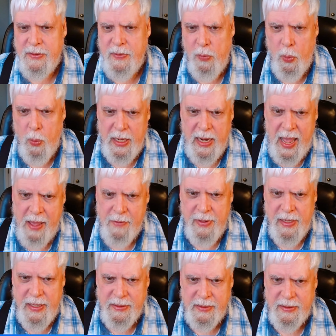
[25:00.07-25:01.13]
if you want to have it
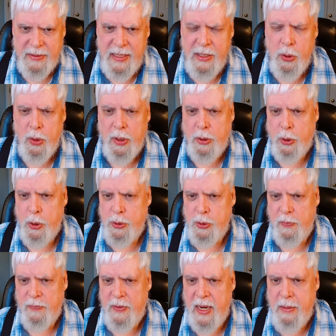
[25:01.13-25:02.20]
as a single inertial
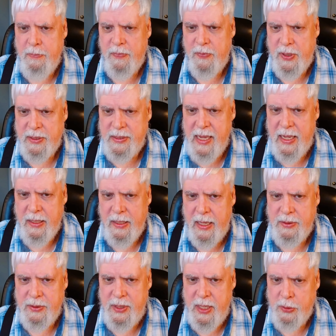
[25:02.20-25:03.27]
frame for the
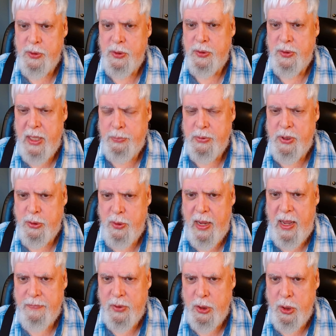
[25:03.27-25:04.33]
satellites, here's the steps that you
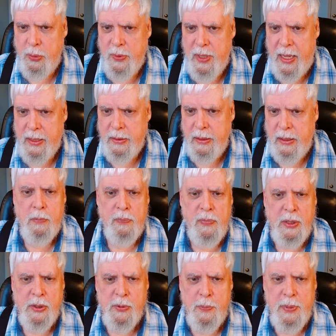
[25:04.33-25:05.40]
have to do that.
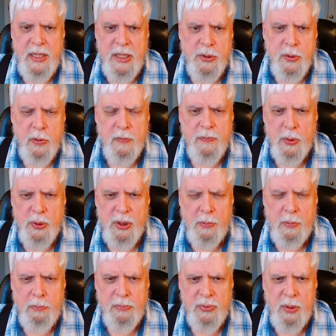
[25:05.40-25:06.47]
There's potential for
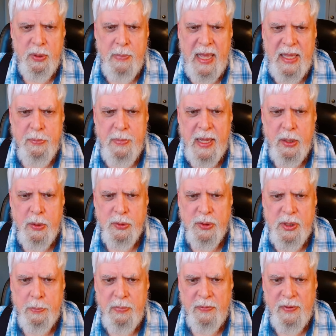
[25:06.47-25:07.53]
some mathematical
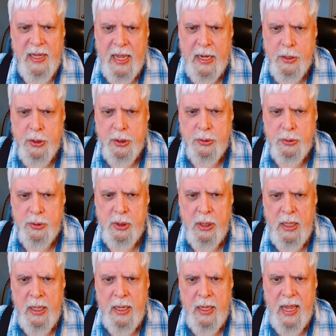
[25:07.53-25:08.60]
simplifications
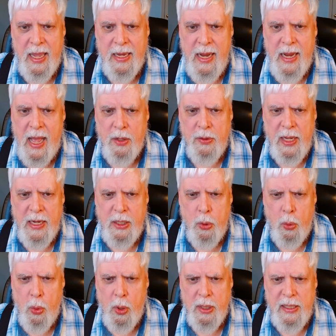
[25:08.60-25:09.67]
and how they
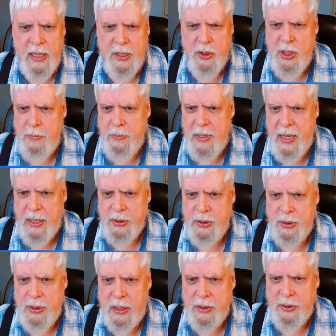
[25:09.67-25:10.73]
coordinate
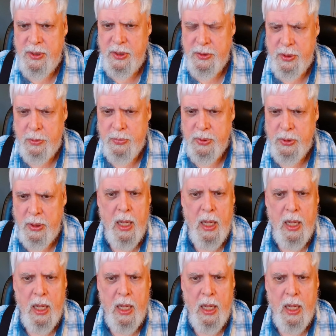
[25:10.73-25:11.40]
GPS systems.